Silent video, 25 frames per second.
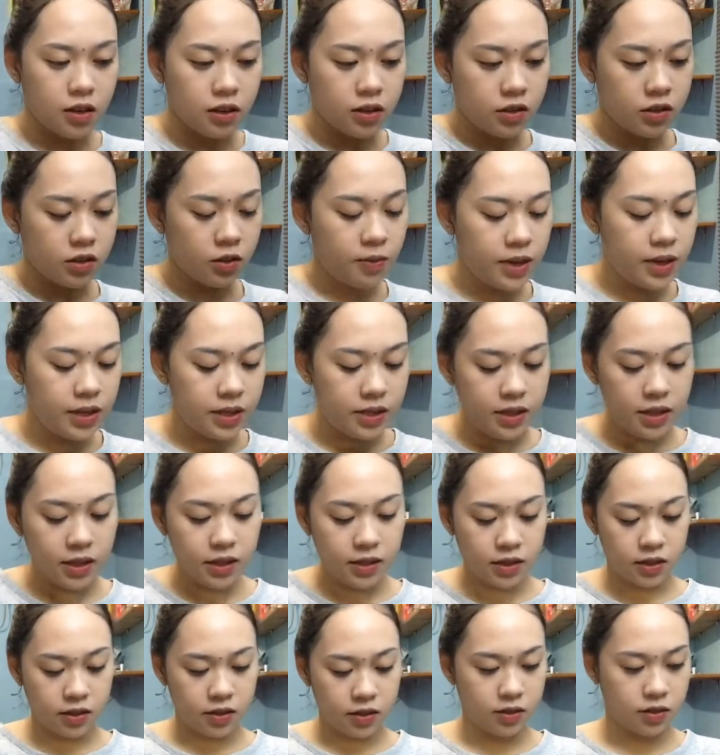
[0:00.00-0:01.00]
So my
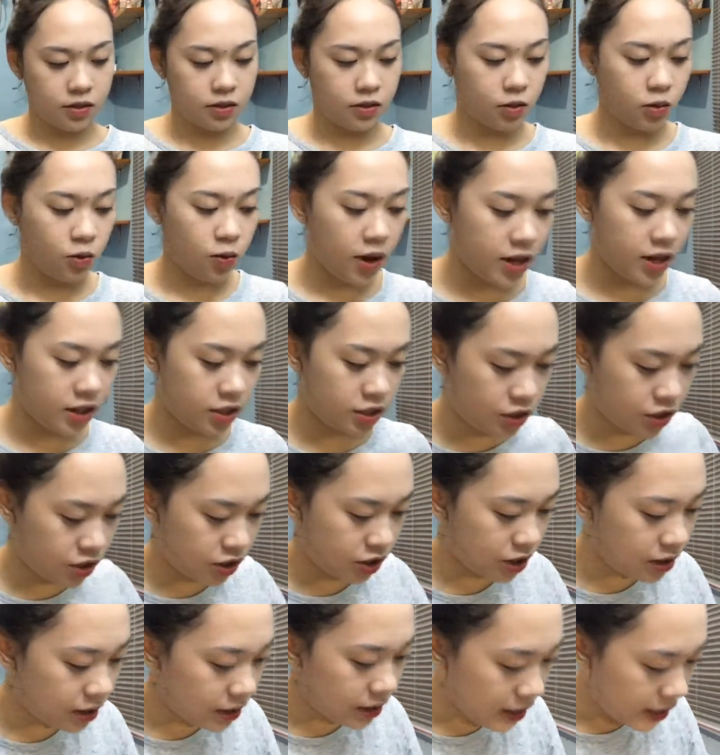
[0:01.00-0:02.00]
sixth
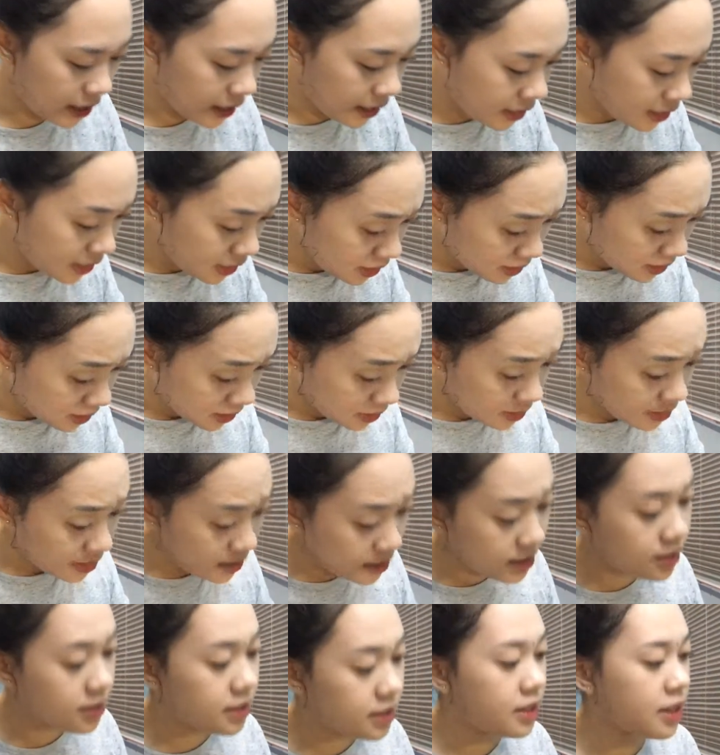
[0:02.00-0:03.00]
question
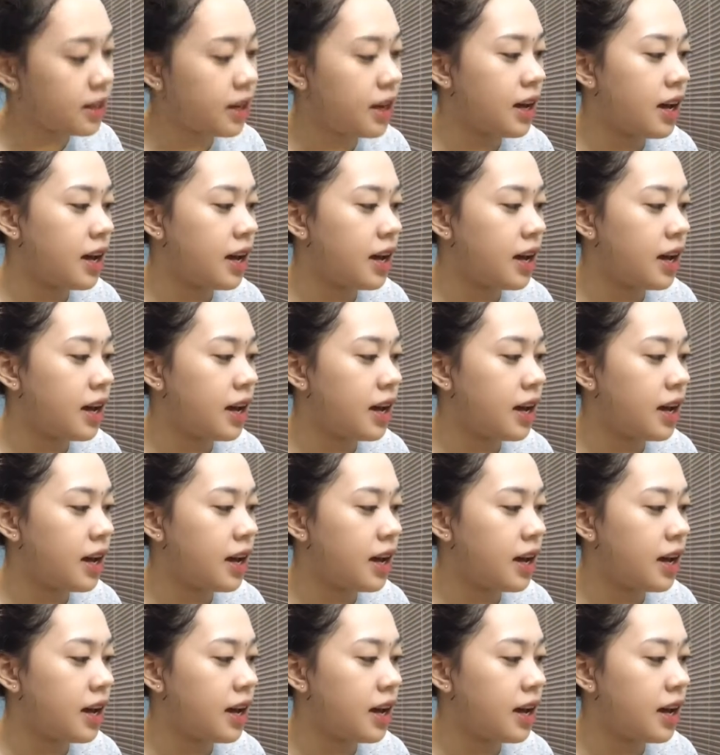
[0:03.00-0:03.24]
is,